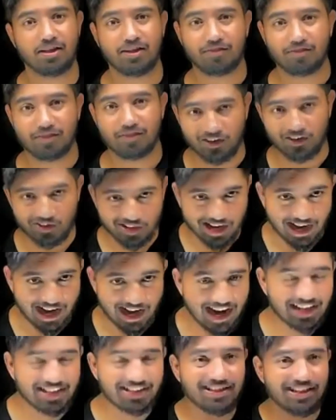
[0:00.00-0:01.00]
We are going to
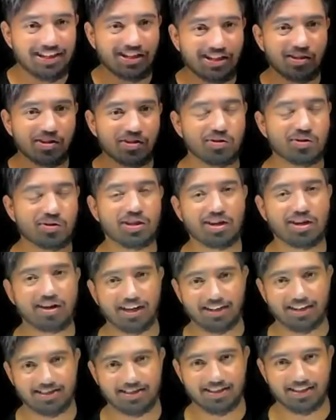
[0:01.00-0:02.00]
add zeros to the
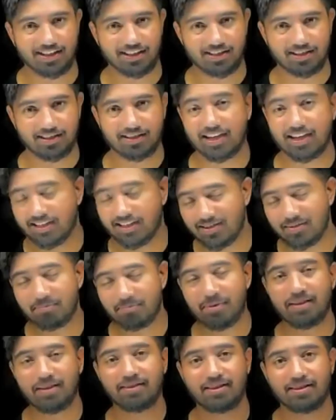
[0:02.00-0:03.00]
right side. That is the
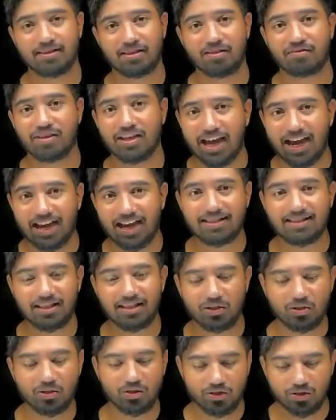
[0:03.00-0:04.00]
mantissa. We add
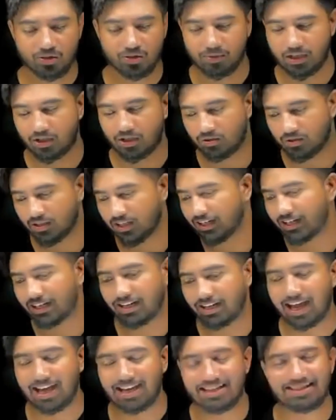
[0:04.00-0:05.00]
zeros to make sure that it
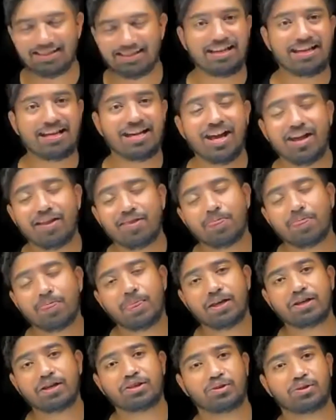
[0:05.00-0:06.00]
has
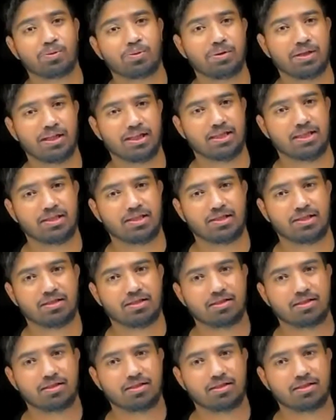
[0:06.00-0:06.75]
32 bits.